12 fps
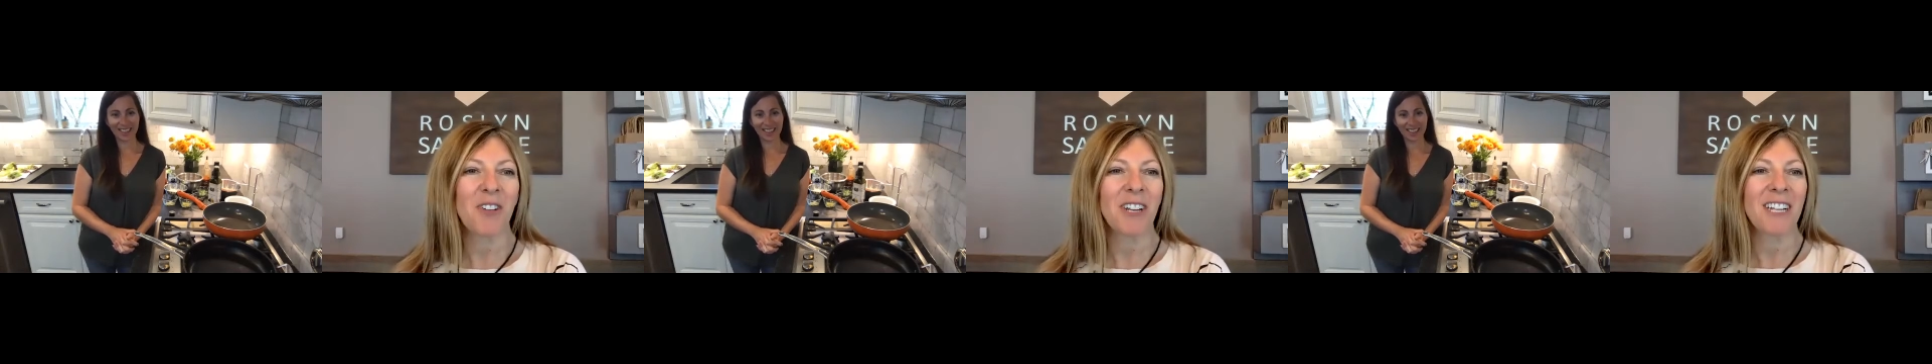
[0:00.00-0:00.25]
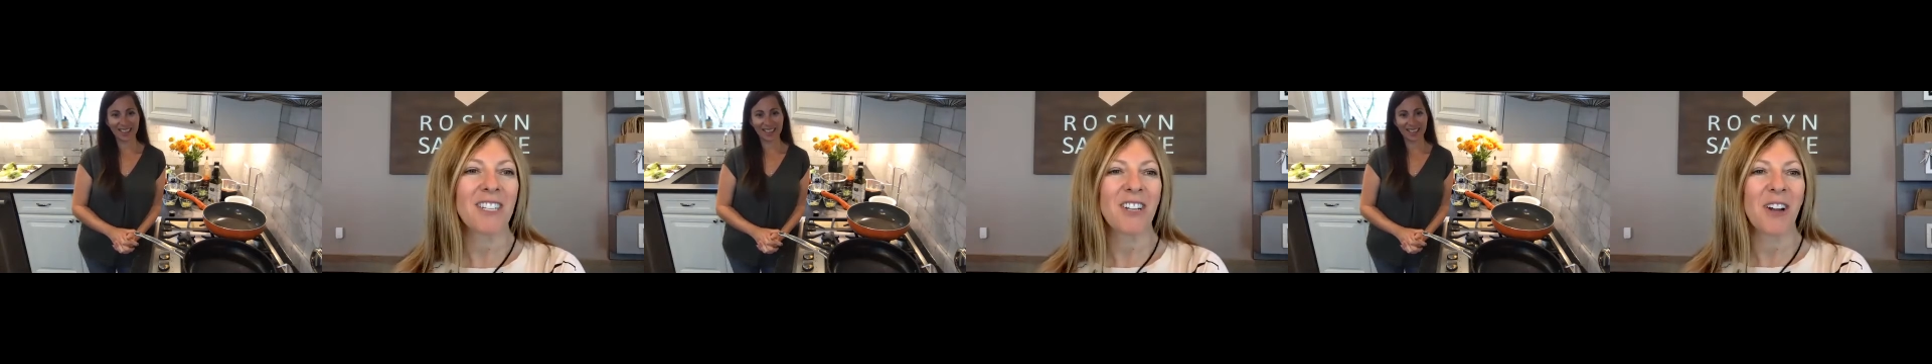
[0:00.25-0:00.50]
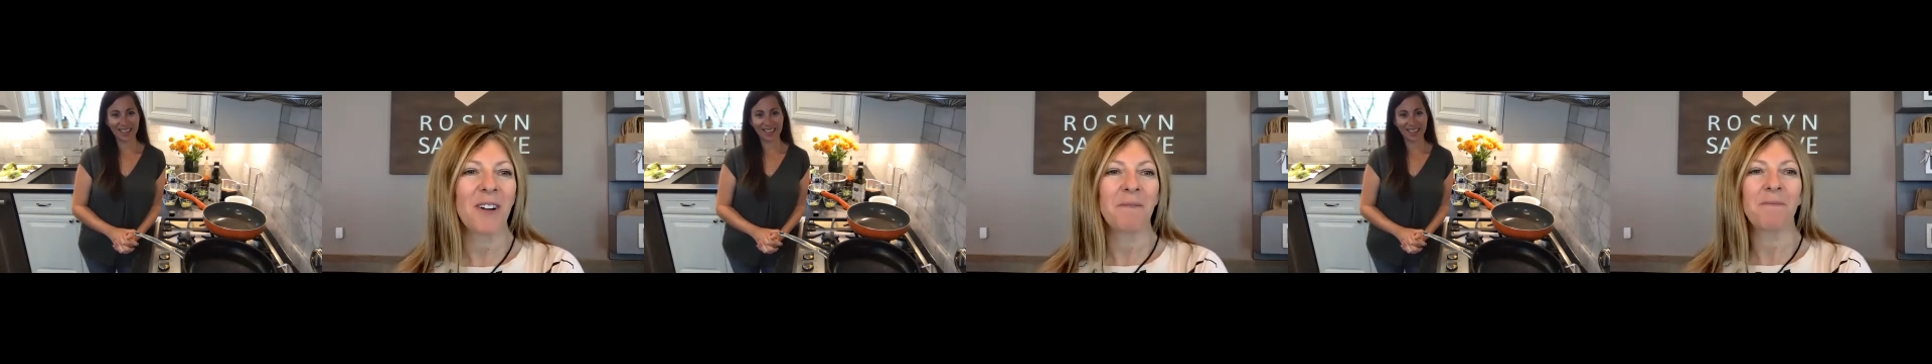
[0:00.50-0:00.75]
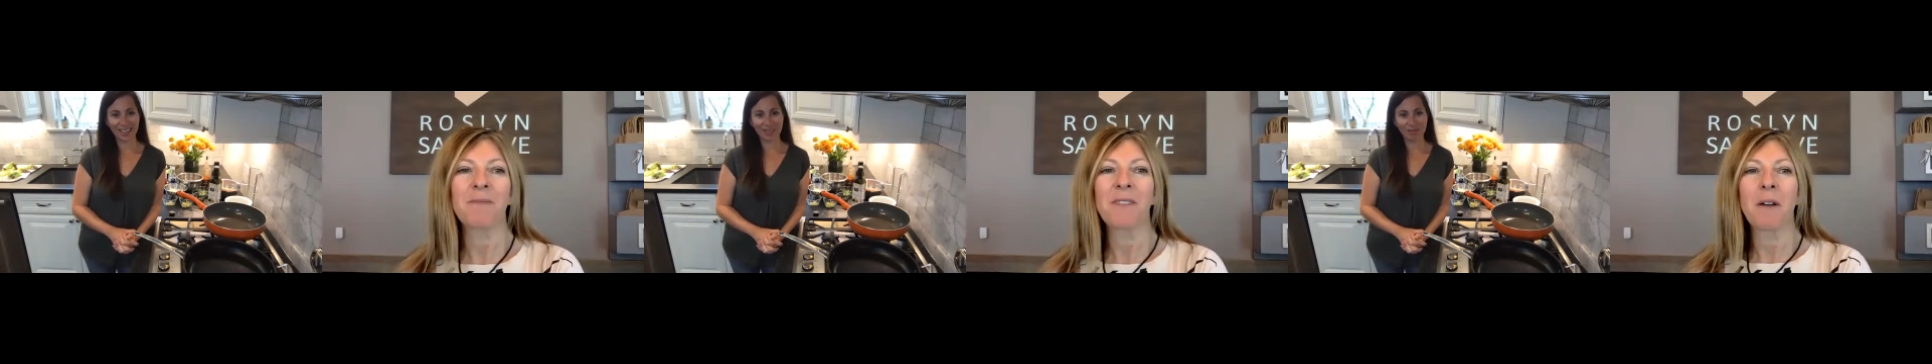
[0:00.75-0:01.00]

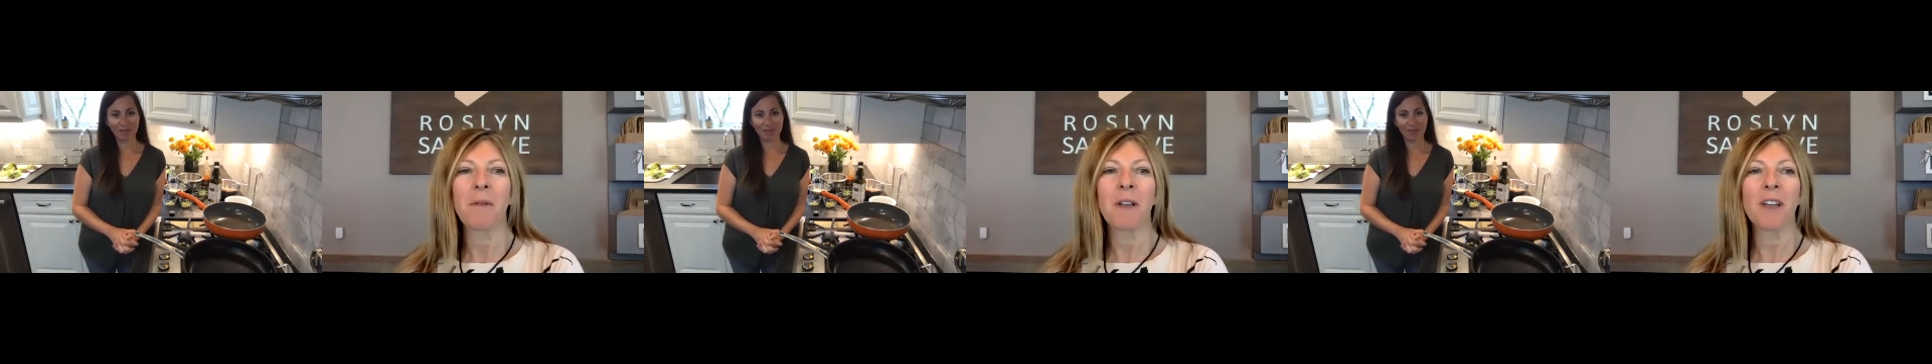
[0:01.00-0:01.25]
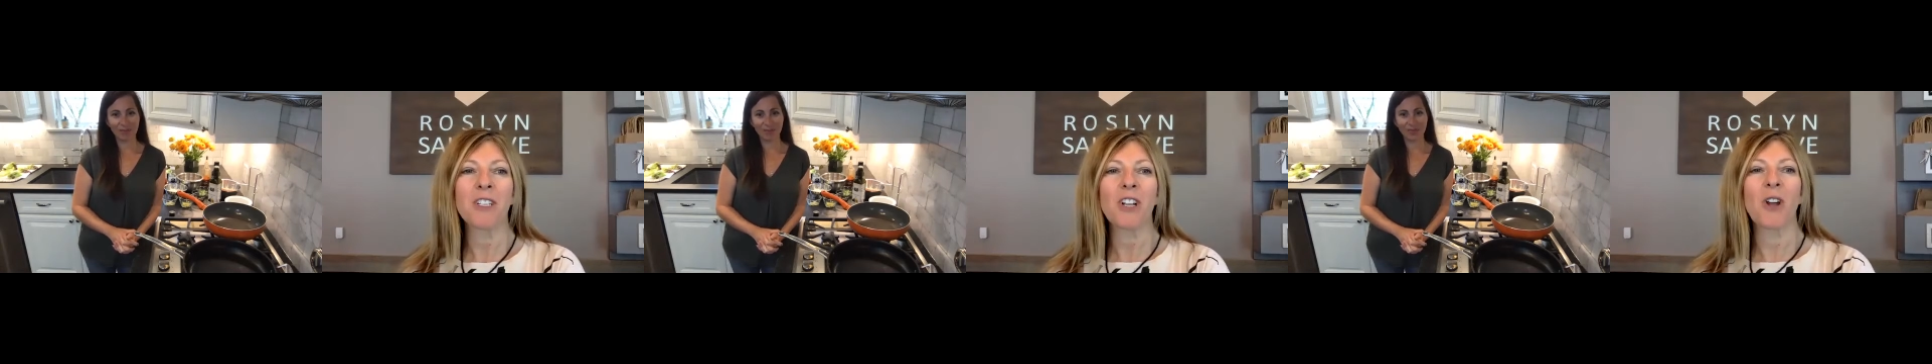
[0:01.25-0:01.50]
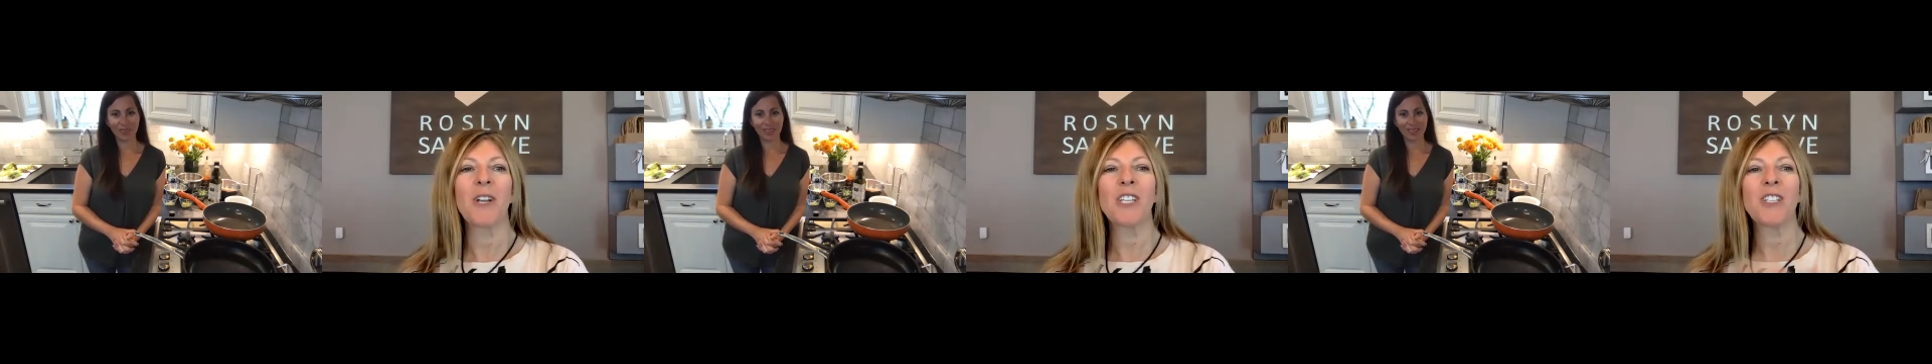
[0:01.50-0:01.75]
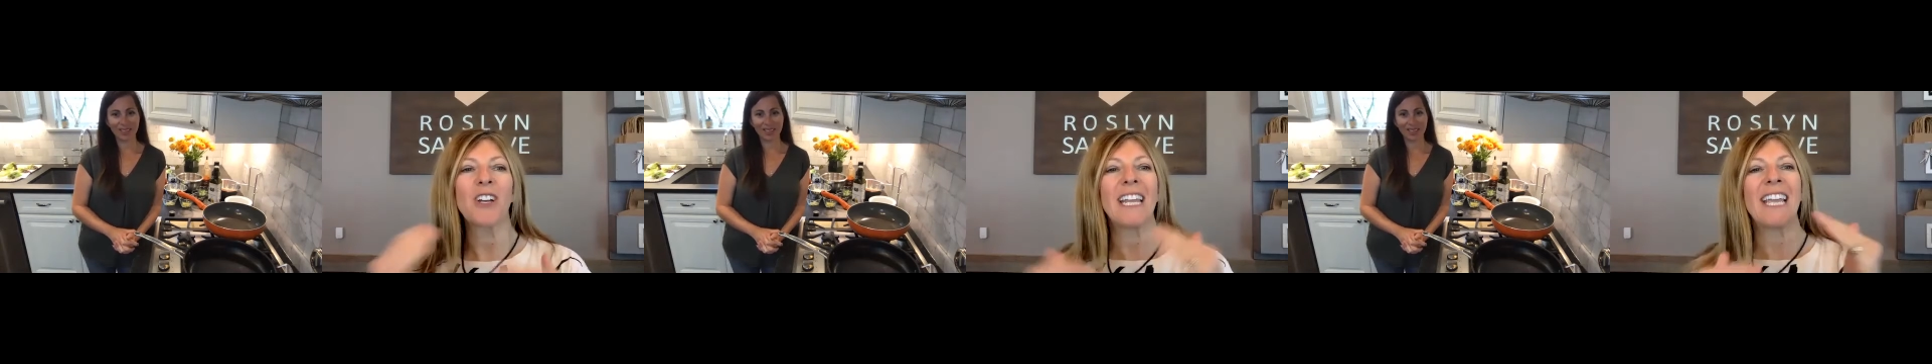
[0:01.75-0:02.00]
we're going to slowly
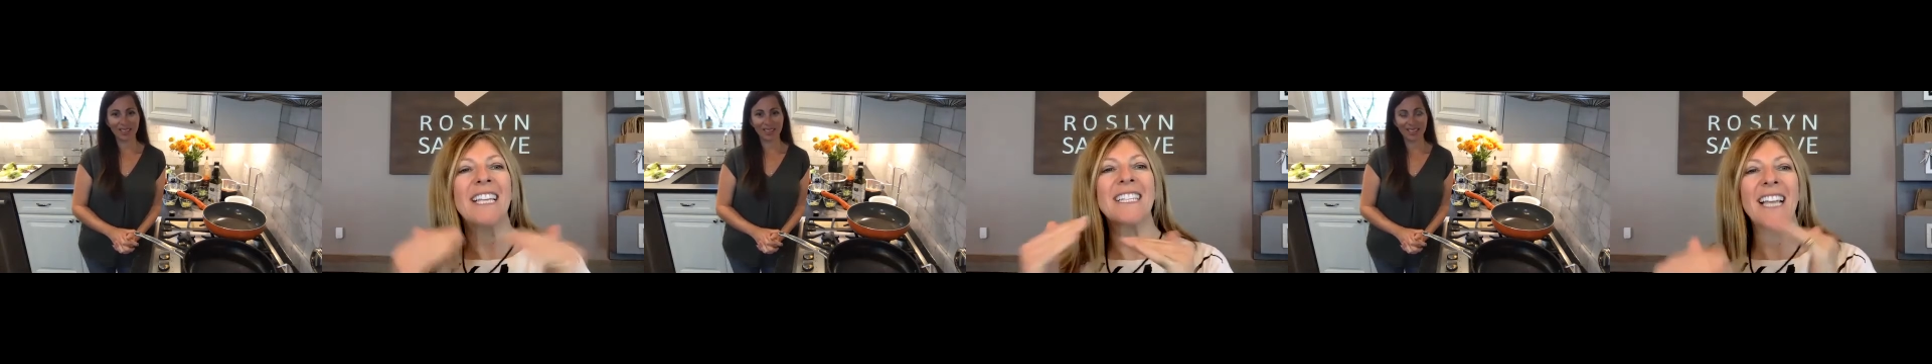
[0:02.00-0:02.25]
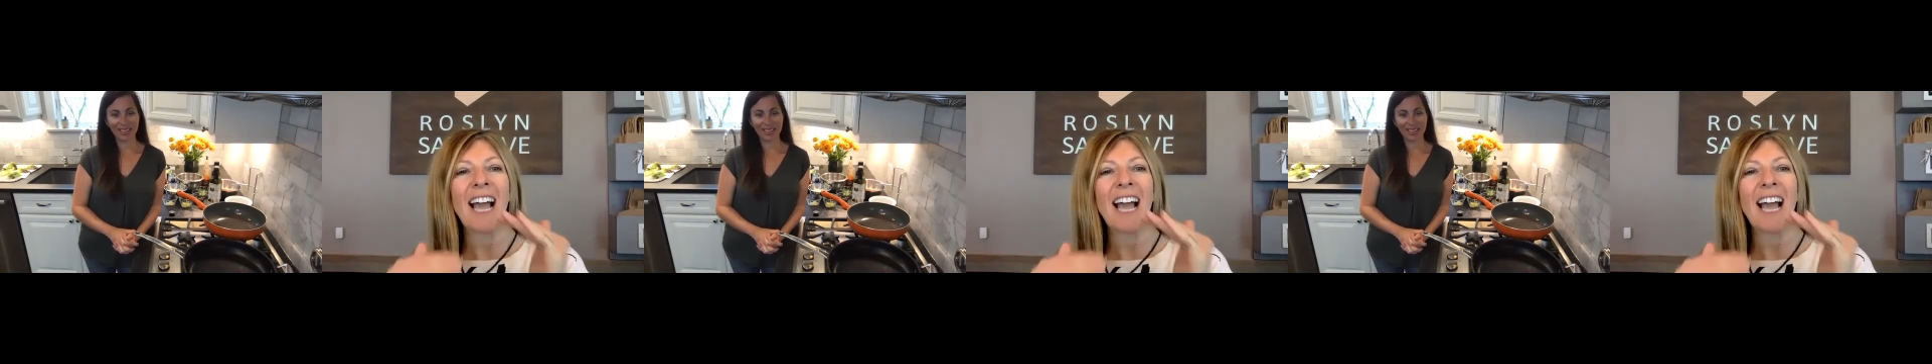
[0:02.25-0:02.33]
start easing